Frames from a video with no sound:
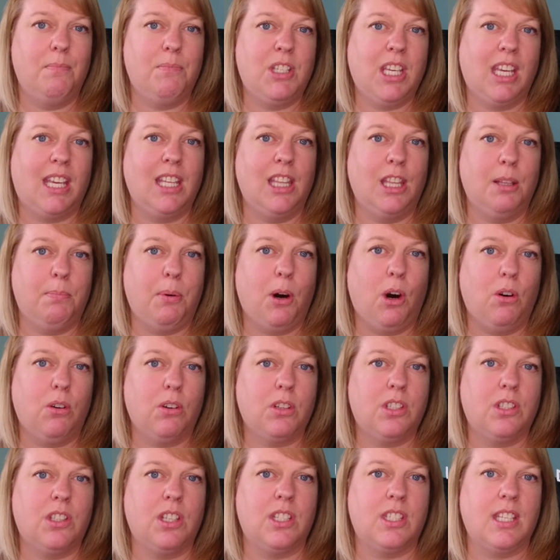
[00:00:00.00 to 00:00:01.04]
tick in the
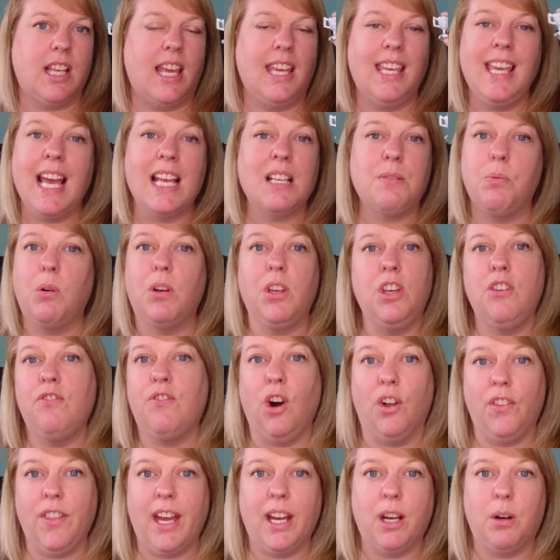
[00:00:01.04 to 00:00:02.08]
box to say, yes, well, you've
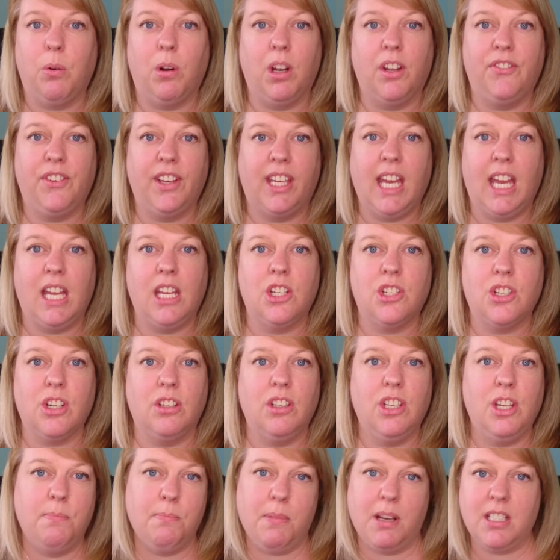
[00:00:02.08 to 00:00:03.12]
got that
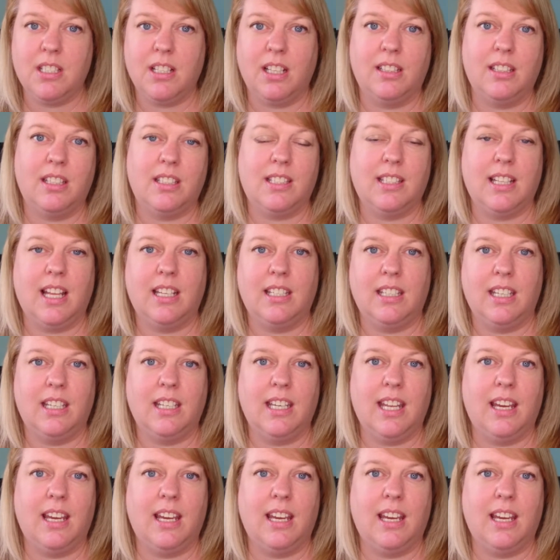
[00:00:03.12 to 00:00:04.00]
qualification, you must understand it